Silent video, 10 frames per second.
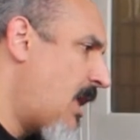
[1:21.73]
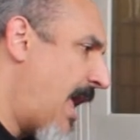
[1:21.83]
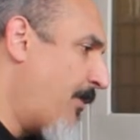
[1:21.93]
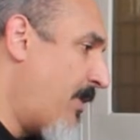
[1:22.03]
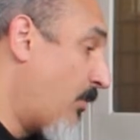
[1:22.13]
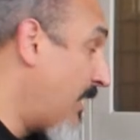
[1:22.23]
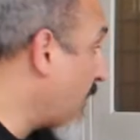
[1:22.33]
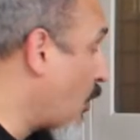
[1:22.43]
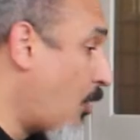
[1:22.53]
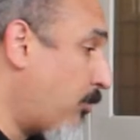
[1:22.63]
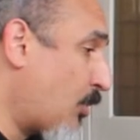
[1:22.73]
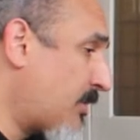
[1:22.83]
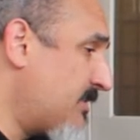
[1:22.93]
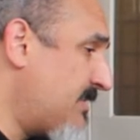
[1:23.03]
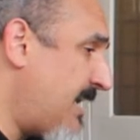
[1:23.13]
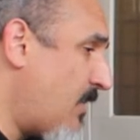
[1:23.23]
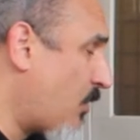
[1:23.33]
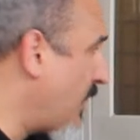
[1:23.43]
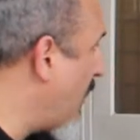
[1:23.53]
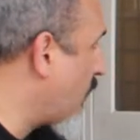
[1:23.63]
We were at the
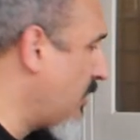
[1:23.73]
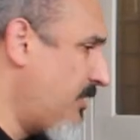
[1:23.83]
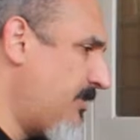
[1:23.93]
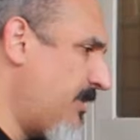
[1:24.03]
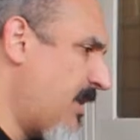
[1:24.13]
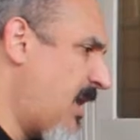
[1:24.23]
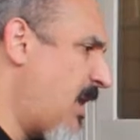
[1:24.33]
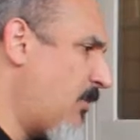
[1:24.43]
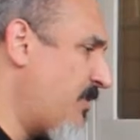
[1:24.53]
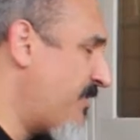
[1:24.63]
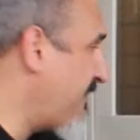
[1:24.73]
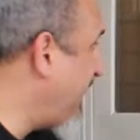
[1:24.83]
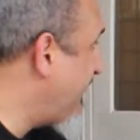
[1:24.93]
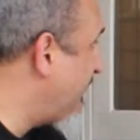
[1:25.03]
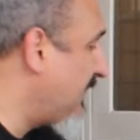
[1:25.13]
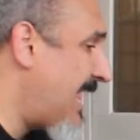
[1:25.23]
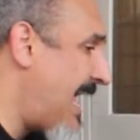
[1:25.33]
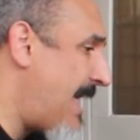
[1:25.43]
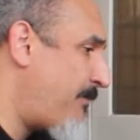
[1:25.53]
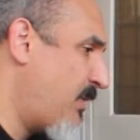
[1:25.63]
Colebrook-Dale Railroad with Nathan
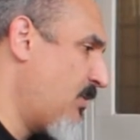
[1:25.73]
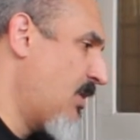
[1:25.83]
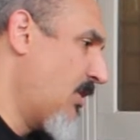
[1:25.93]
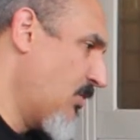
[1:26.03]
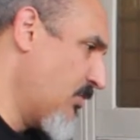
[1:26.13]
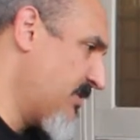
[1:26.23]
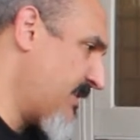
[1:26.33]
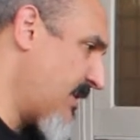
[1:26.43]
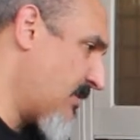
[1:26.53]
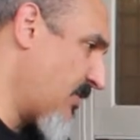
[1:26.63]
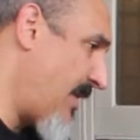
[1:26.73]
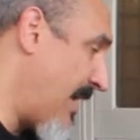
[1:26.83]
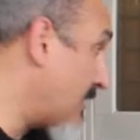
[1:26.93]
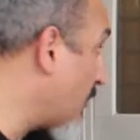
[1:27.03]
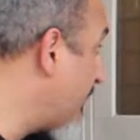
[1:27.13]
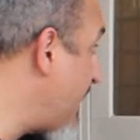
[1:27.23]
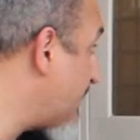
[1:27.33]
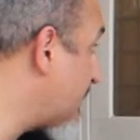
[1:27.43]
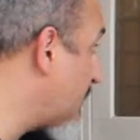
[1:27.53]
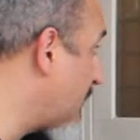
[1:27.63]
Lapp, who is their Director of
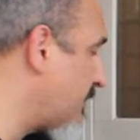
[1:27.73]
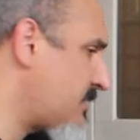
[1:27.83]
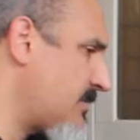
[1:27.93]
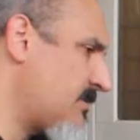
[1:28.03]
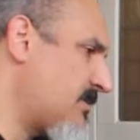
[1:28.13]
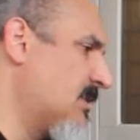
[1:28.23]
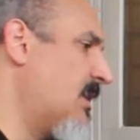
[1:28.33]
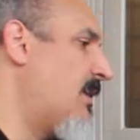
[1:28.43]
Guest Services.